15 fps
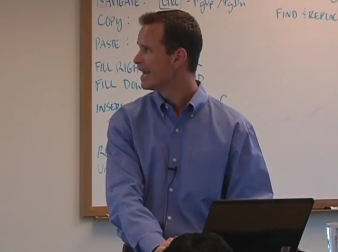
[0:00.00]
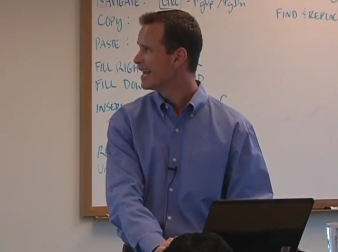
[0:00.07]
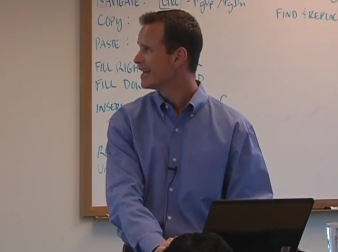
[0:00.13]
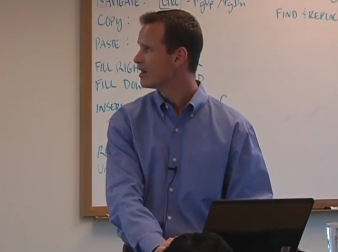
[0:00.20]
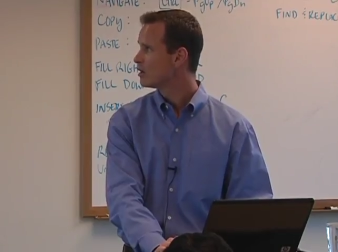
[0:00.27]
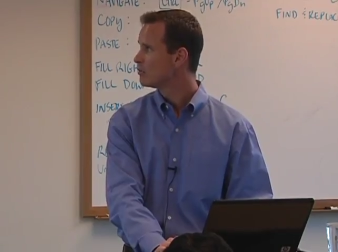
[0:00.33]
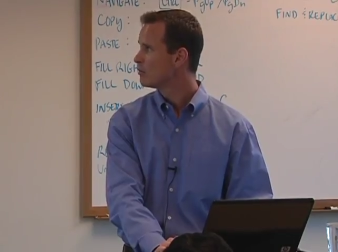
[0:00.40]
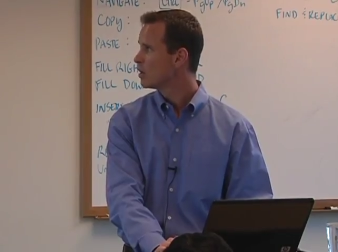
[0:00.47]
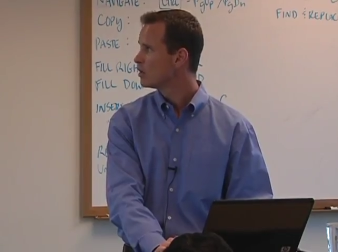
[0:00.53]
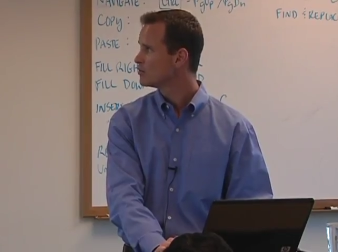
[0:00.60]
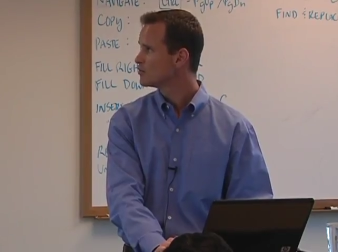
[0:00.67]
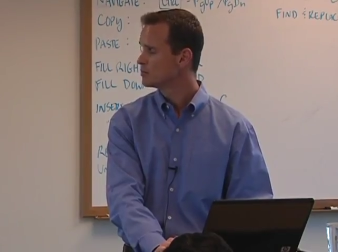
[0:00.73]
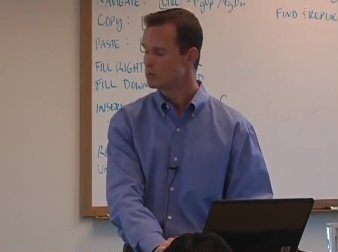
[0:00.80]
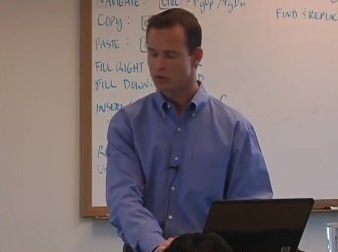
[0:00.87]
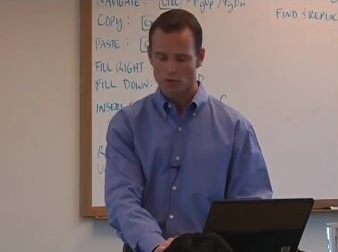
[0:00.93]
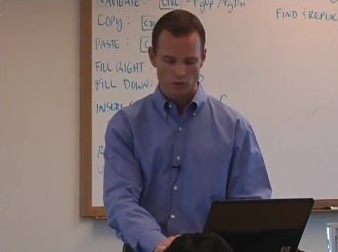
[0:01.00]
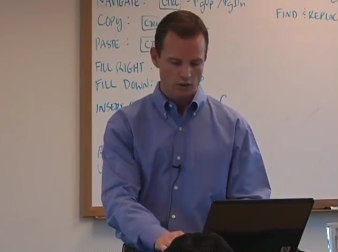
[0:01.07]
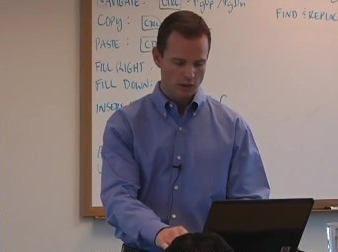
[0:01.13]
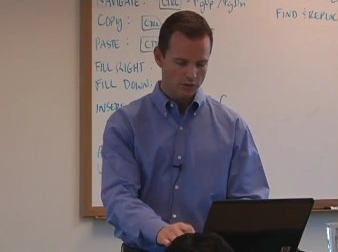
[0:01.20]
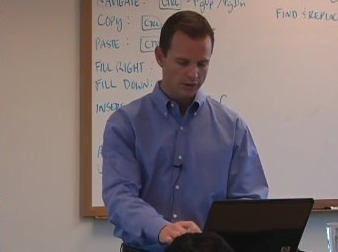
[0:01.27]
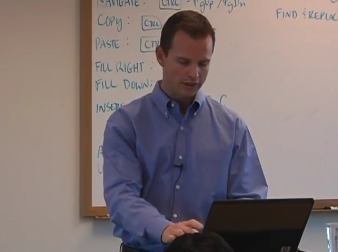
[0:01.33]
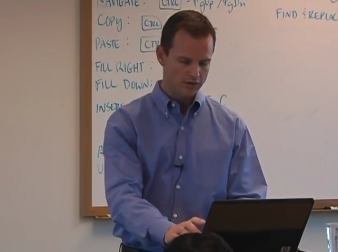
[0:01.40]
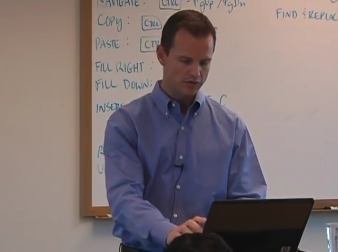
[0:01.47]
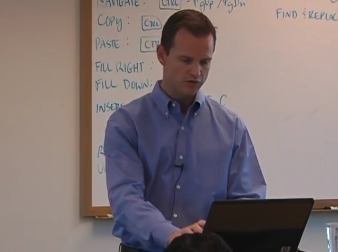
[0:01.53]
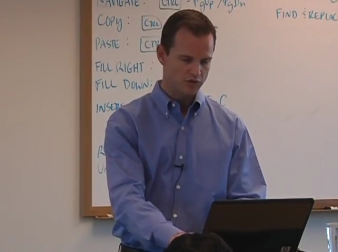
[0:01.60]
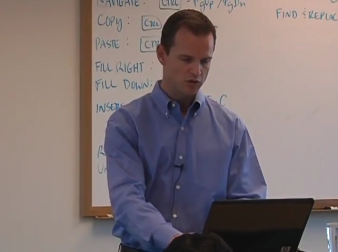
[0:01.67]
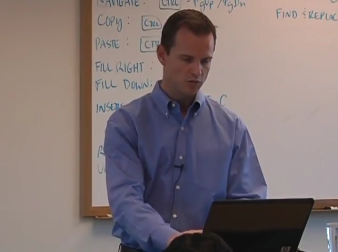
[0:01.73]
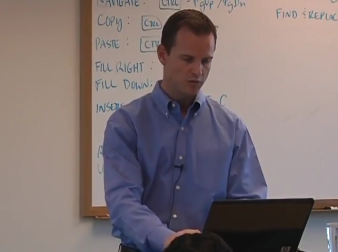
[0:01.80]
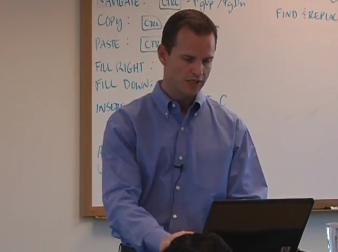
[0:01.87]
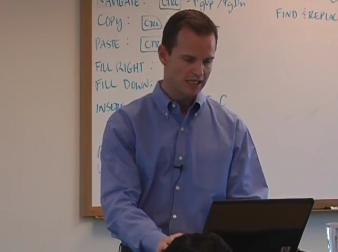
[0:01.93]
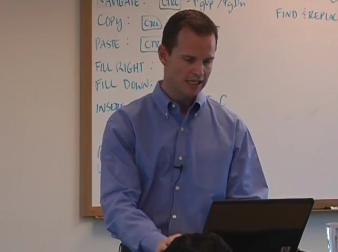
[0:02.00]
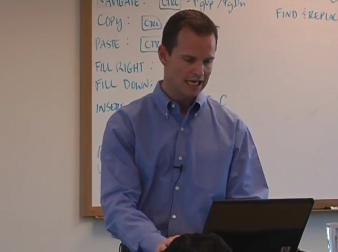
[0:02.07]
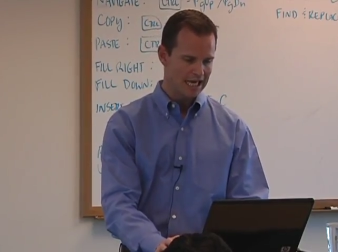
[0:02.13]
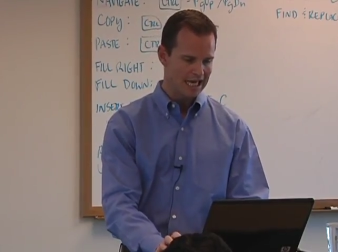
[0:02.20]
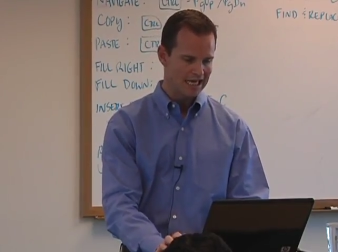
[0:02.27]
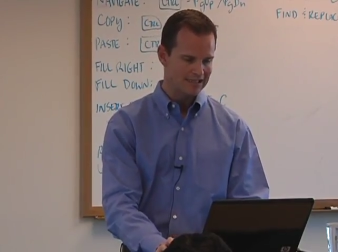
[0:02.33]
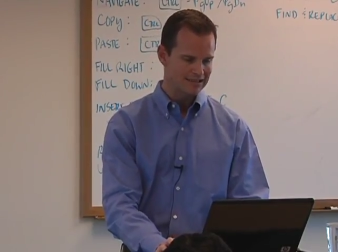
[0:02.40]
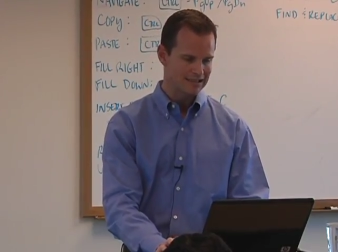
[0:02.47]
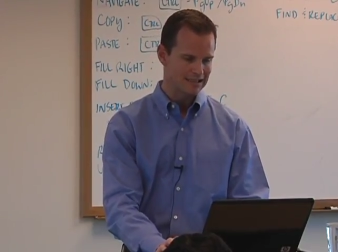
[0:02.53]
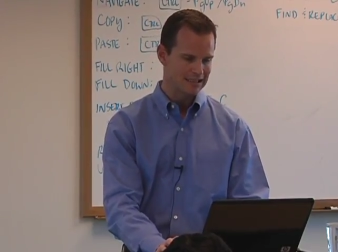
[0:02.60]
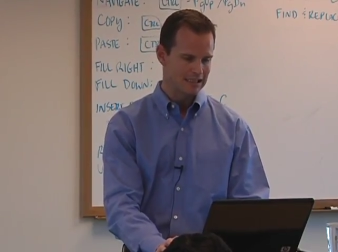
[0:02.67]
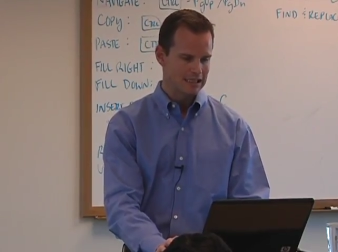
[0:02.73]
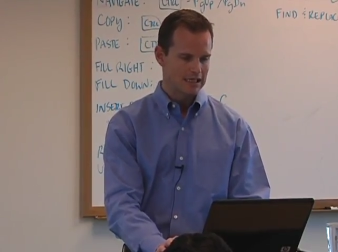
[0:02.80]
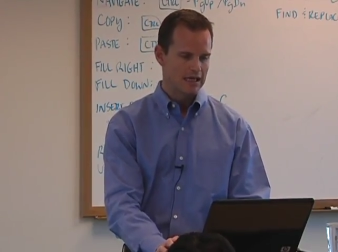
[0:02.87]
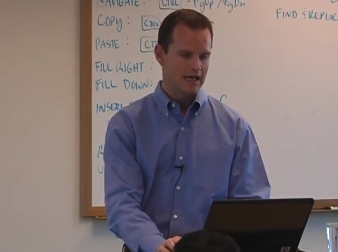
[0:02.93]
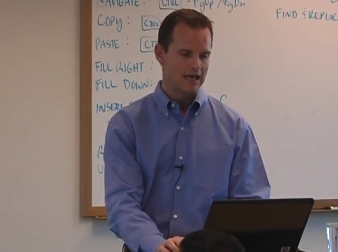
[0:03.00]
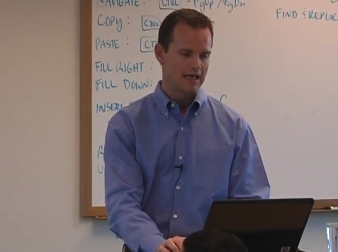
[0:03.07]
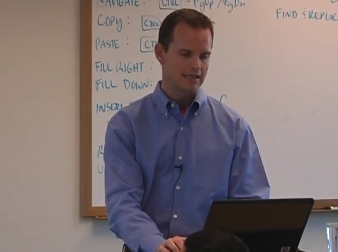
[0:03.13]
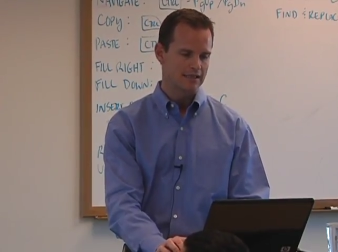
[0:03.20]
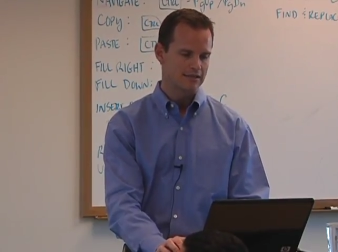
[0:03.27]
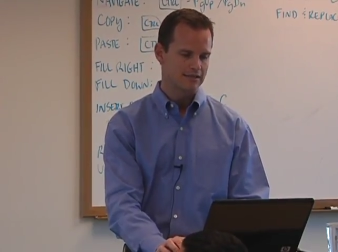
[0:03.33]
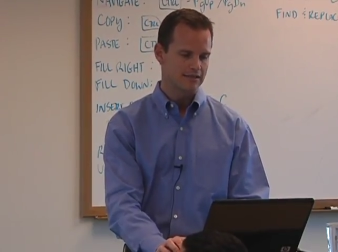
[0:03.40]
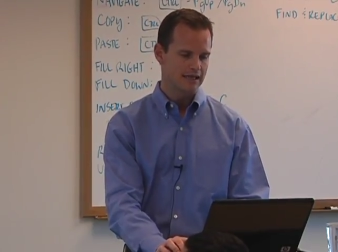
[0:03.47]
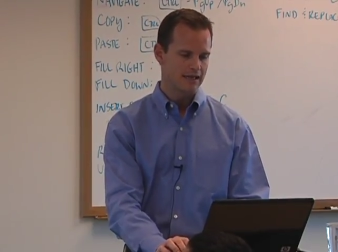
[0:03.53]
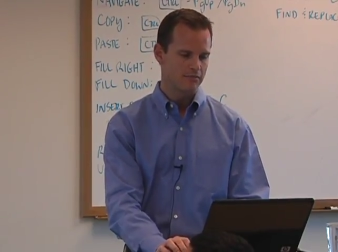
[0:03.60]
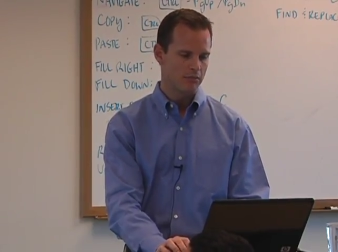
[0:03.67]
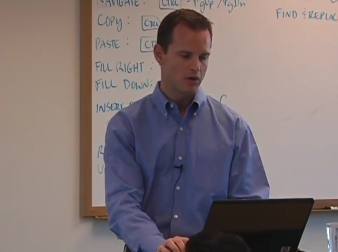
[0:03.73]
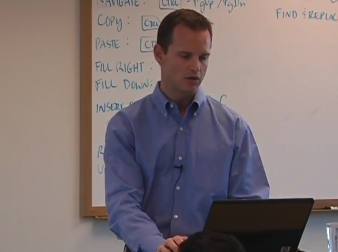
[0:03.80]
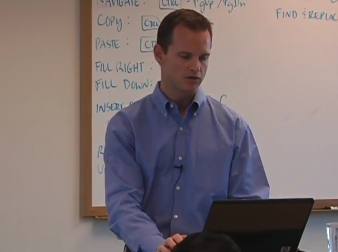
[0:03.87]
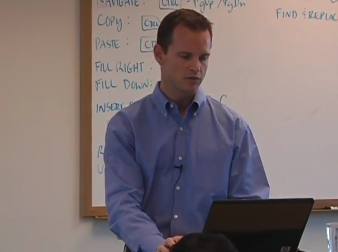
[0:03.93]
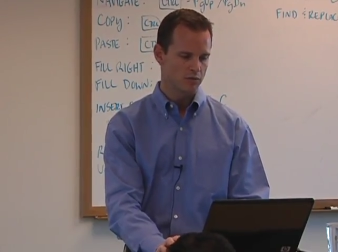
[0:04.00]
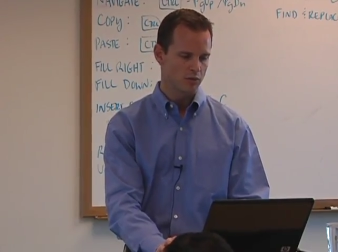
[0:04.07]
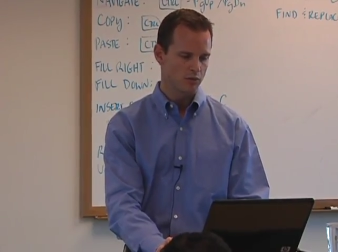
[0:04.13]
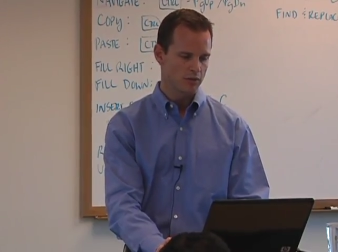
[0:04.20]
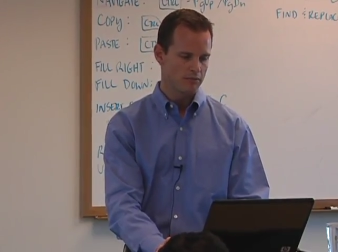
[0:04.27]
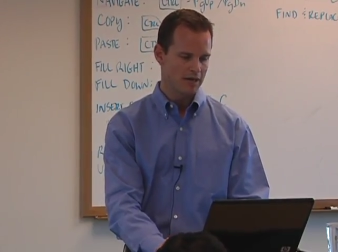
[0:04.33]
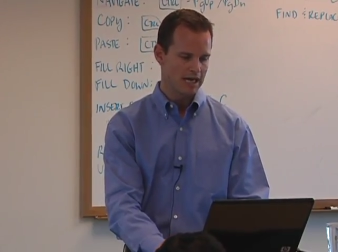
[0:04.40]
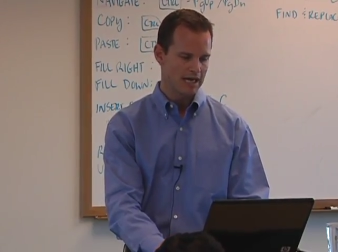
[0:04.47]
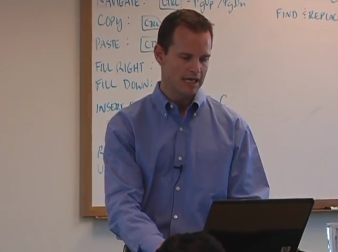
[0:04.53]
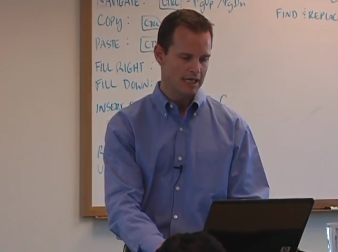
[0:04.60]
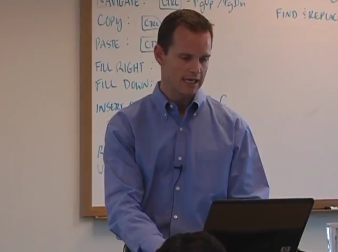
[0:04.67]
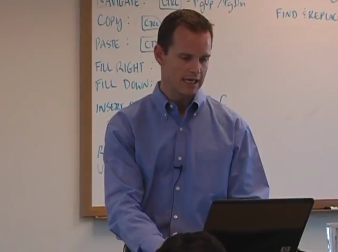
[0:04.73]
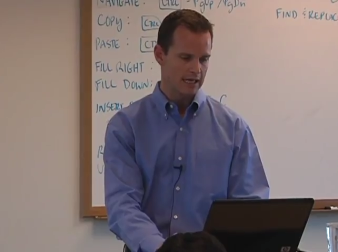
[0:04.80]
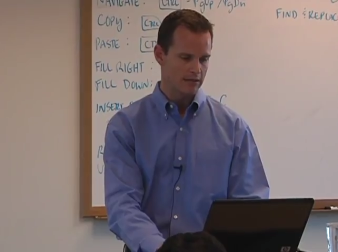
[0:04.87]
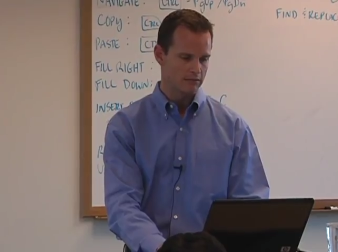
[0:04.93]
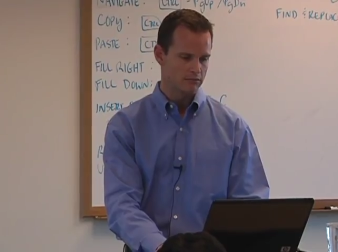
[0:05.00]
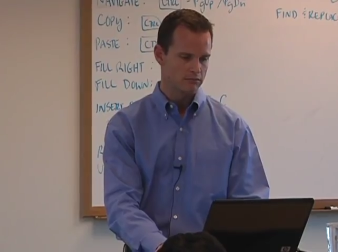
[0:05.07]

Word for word: And our multiple, we're going to assume we can exit at the same multiple we buy in at.